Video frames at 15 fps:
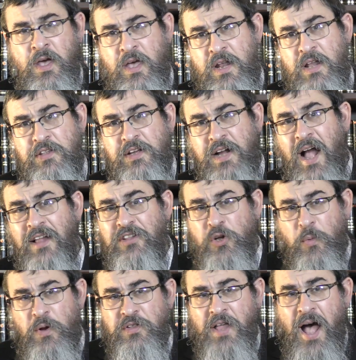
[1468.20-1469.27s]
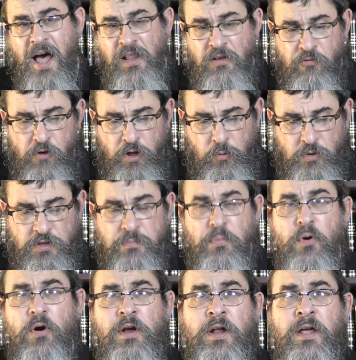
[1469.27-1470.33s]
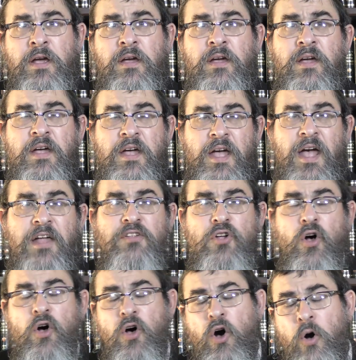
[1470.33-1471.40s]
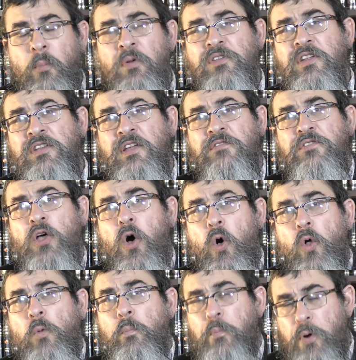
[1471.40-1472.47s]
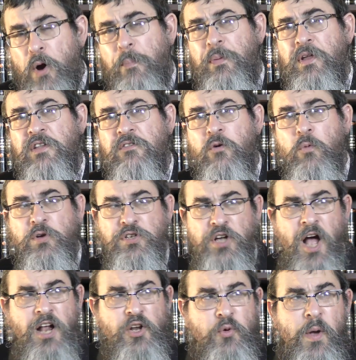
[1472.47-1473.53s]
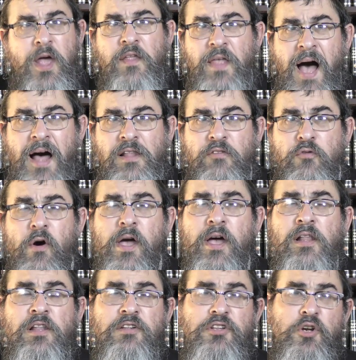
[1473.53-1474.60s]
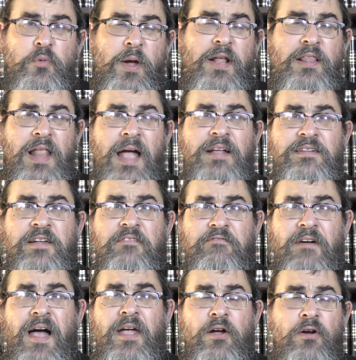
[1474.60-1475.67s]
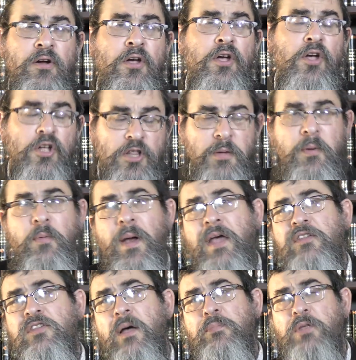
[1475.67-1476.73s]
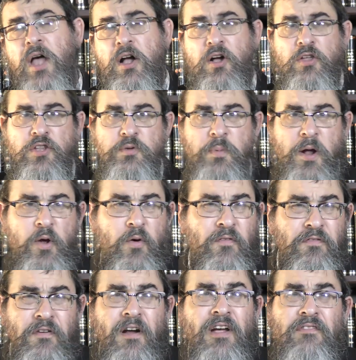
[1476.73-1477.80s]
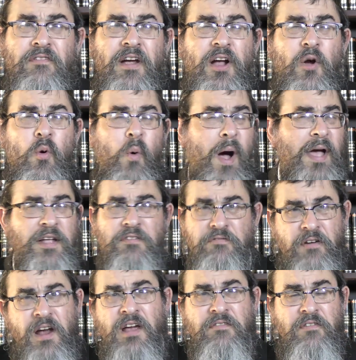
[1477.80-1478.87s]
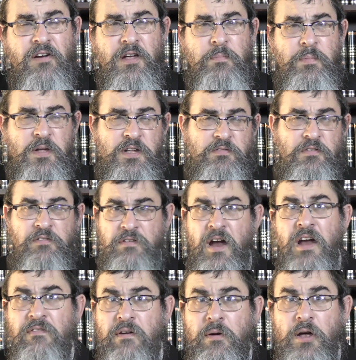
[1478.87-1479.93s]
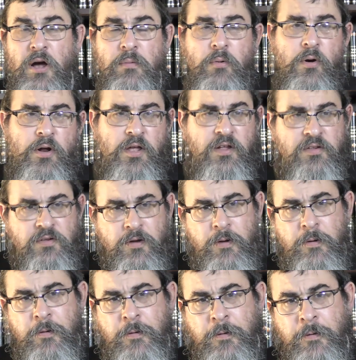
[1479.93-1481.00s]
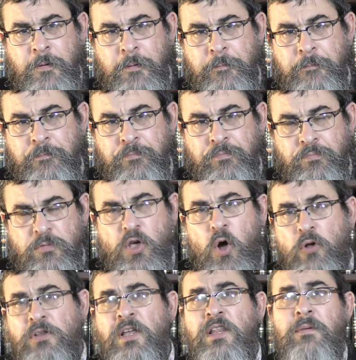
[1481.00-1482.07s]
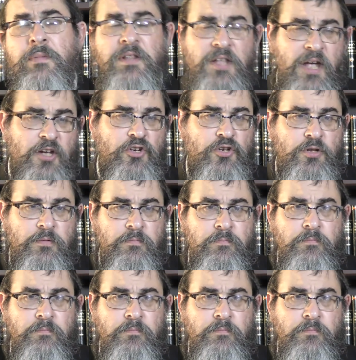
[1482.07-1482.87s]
And as a consequence, the olive oil was burning as almost as if the whole purpose which God created olive oil is to create lights and fire to be raised up to HaKadosh Baruch Hu. Very, very quiet, very, very peaceful, very, very harmonious. The only limitation